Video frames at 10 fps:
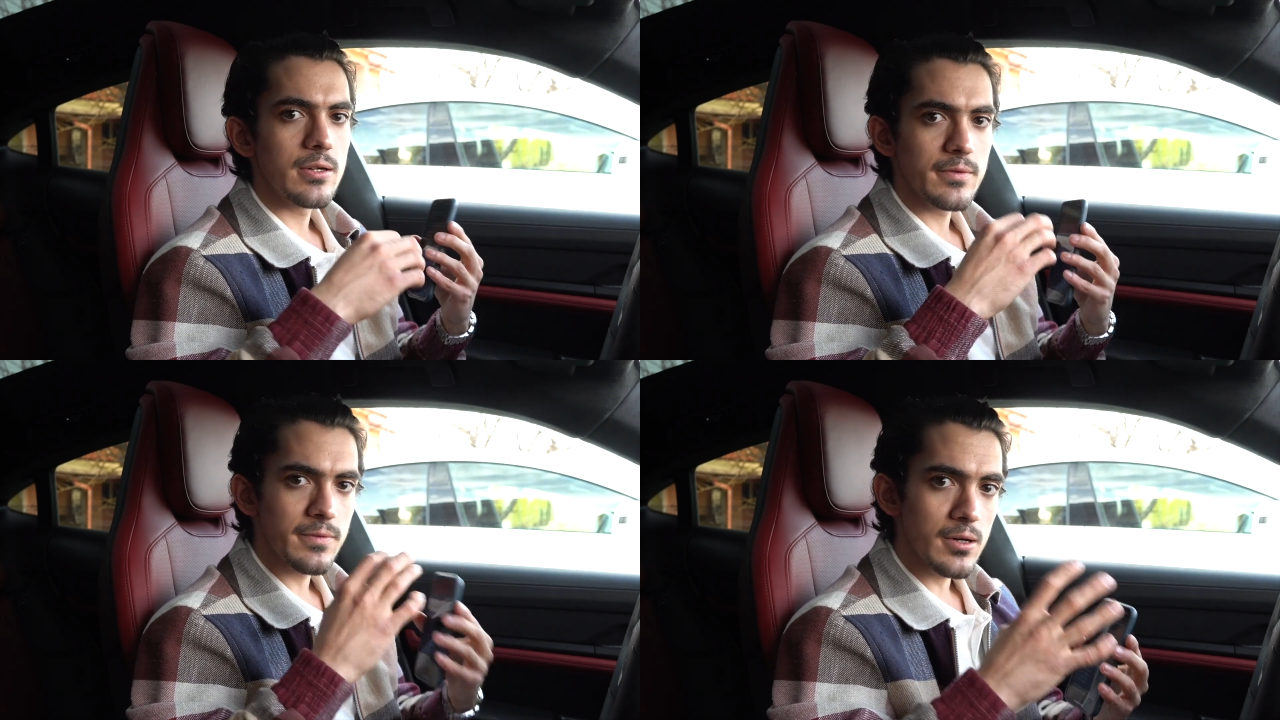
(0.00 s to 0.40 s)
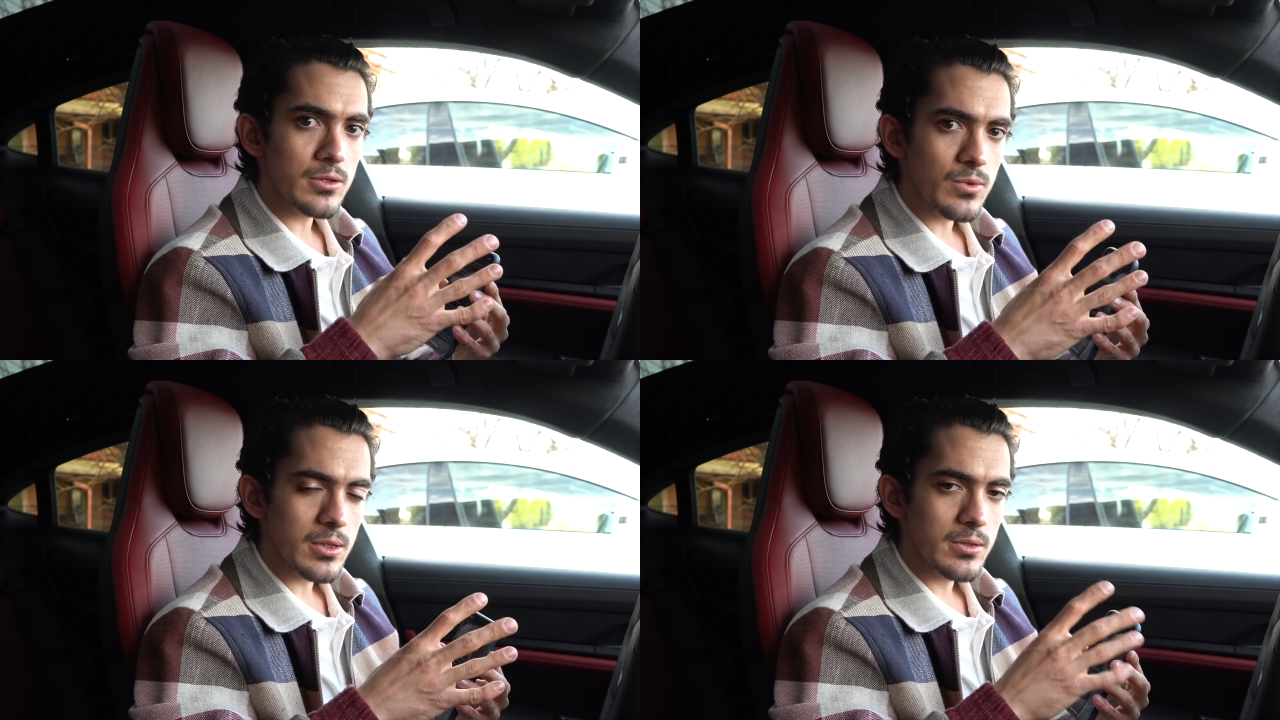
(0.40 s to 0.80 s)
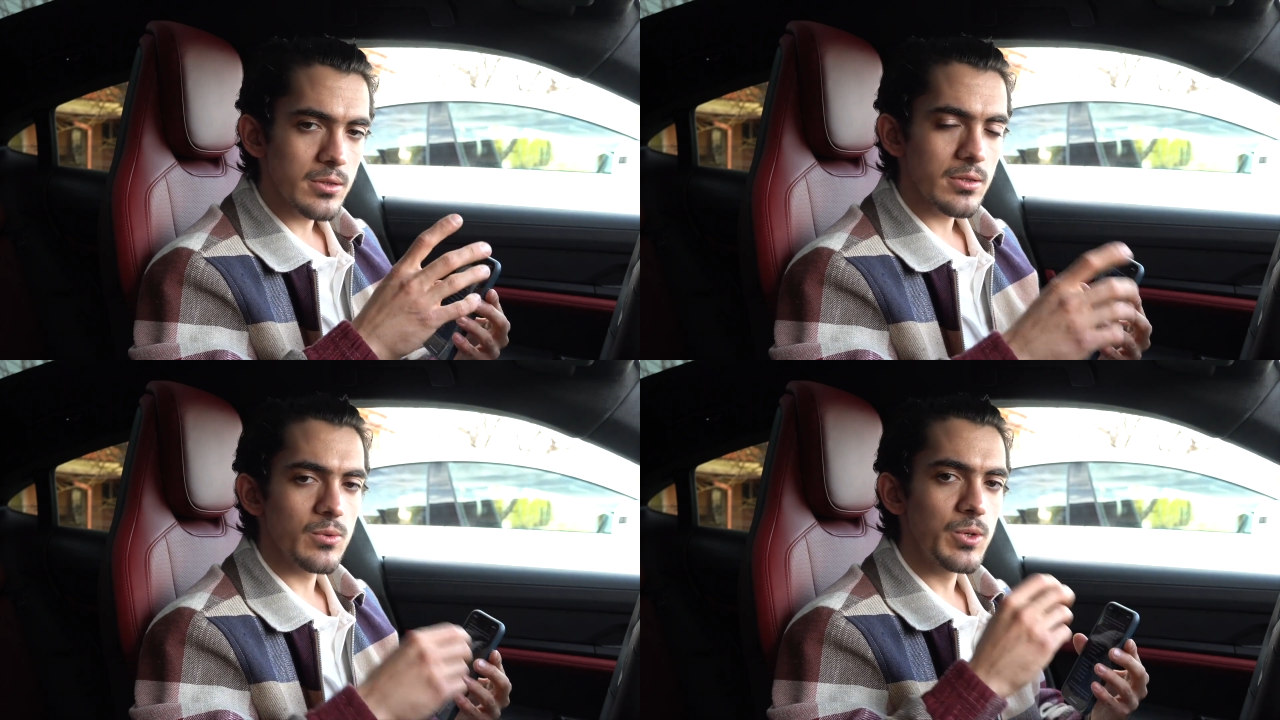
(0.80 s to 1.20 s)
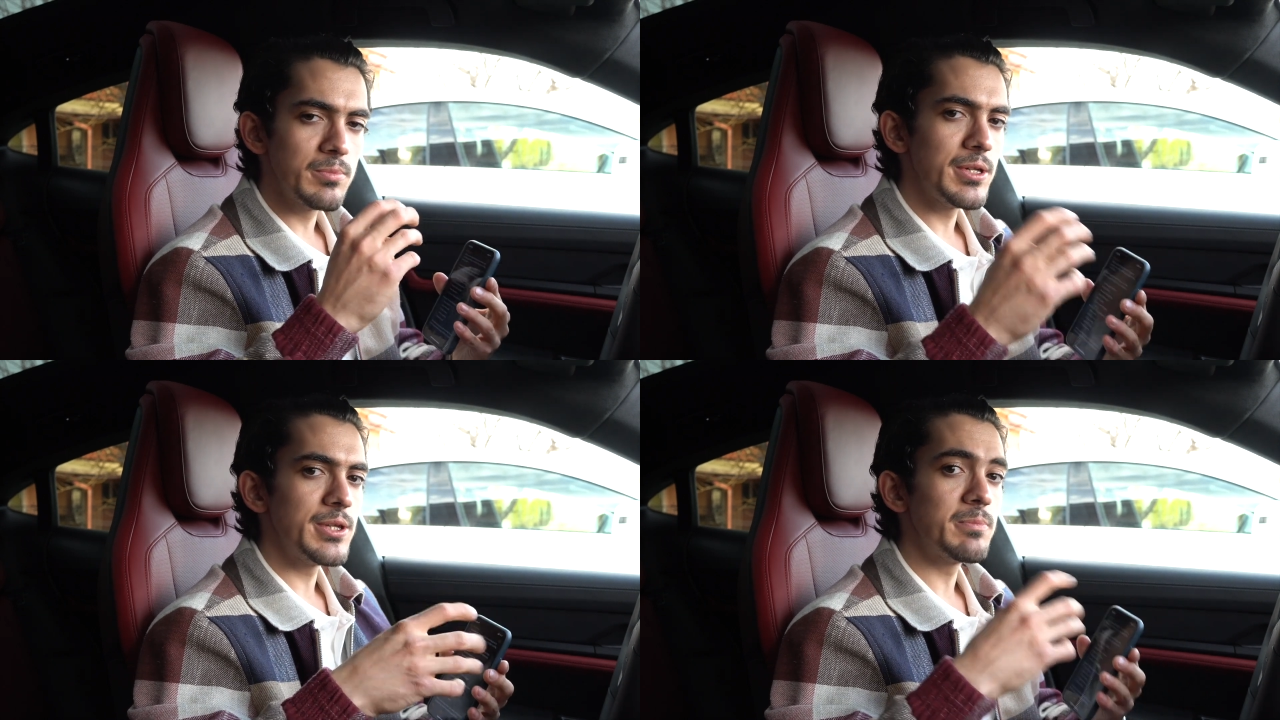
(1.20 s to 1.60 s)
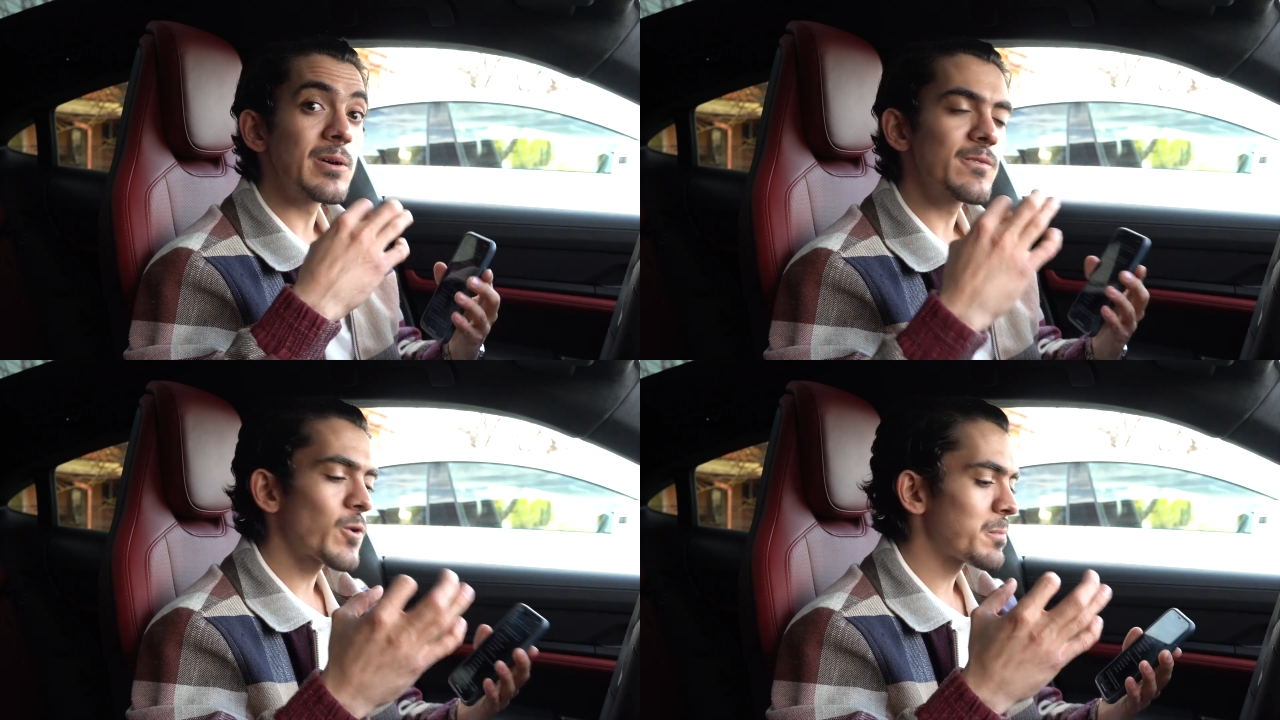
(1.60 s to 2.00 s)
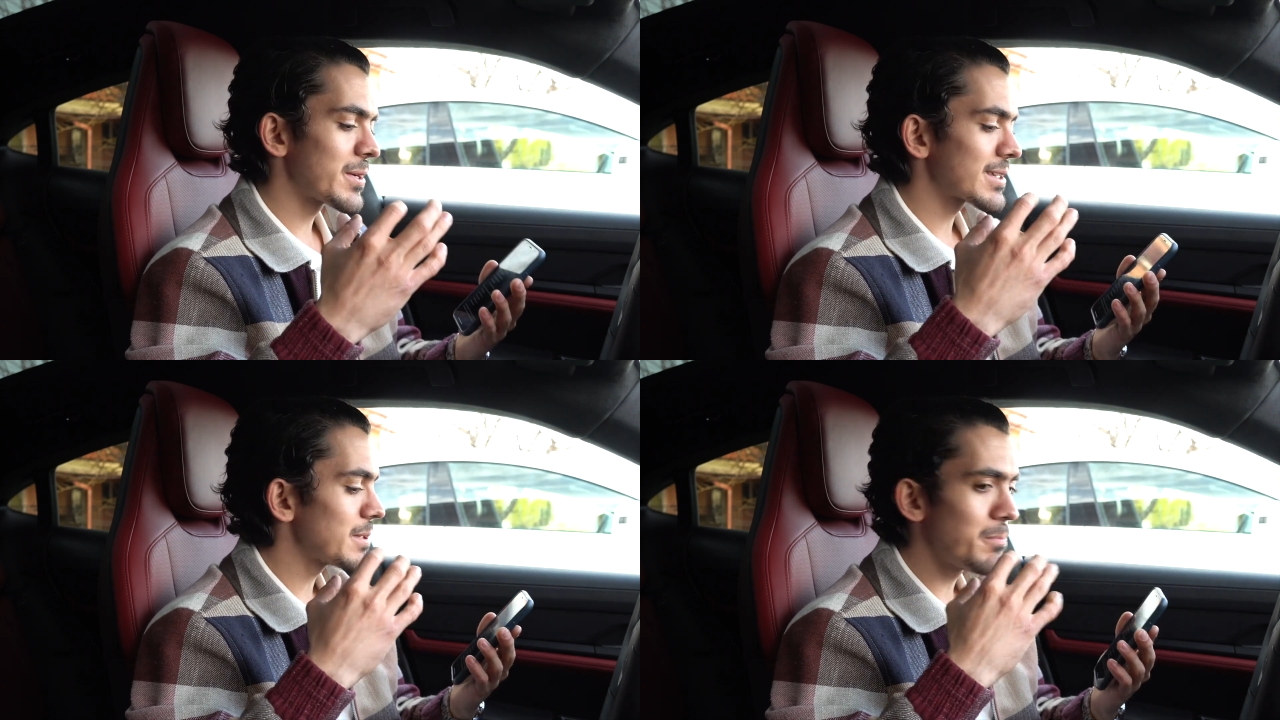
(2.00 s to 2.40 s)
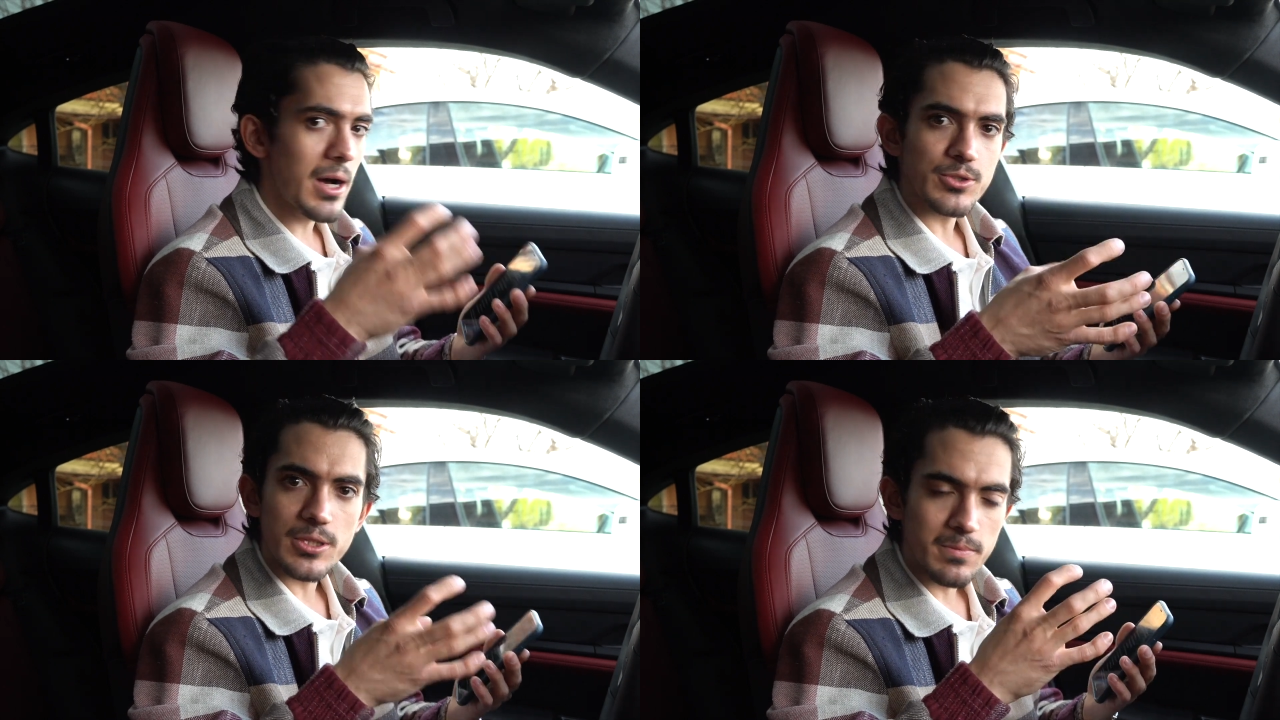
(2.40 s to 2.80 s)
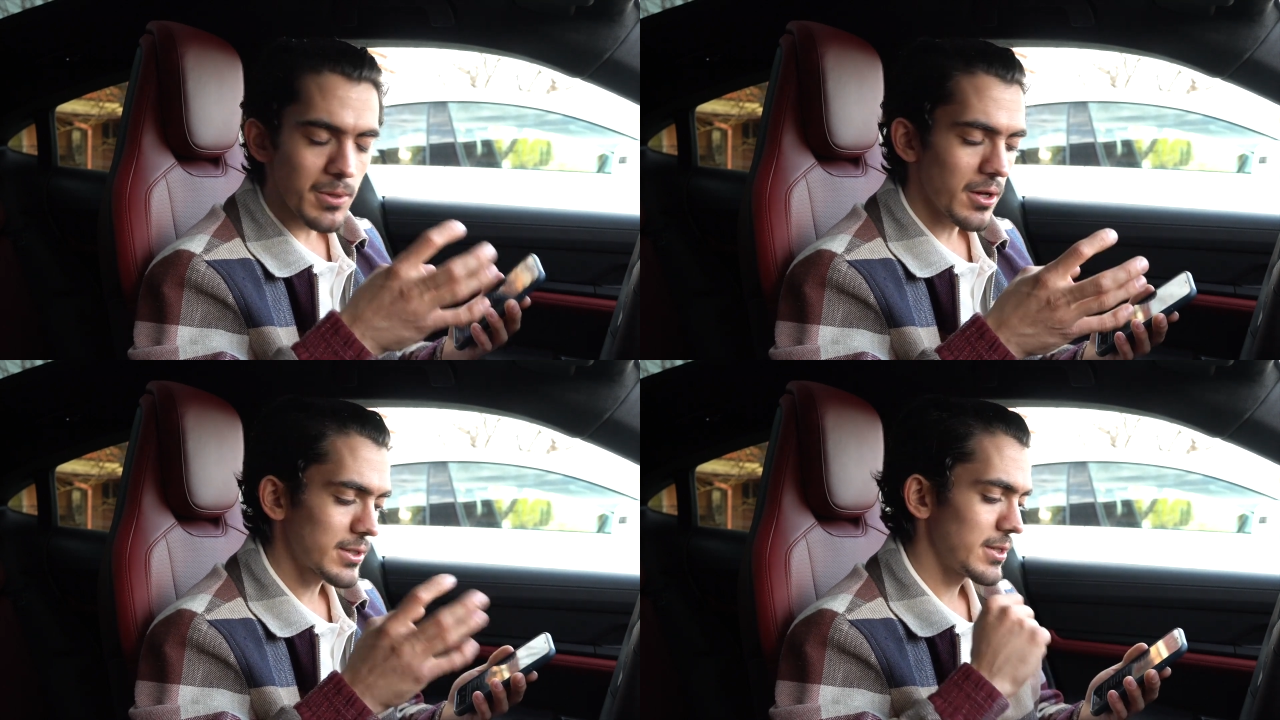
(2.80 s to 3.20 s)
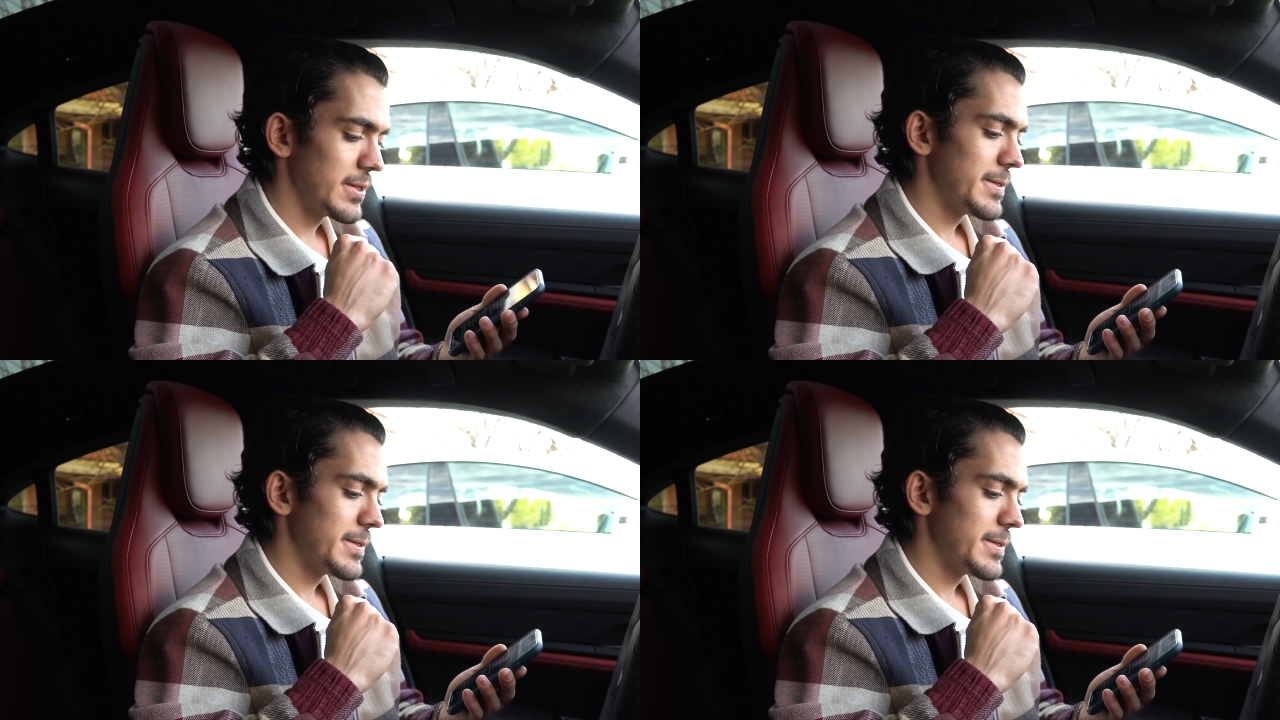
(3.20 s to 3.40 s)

First one will be the Performance Battery Plus,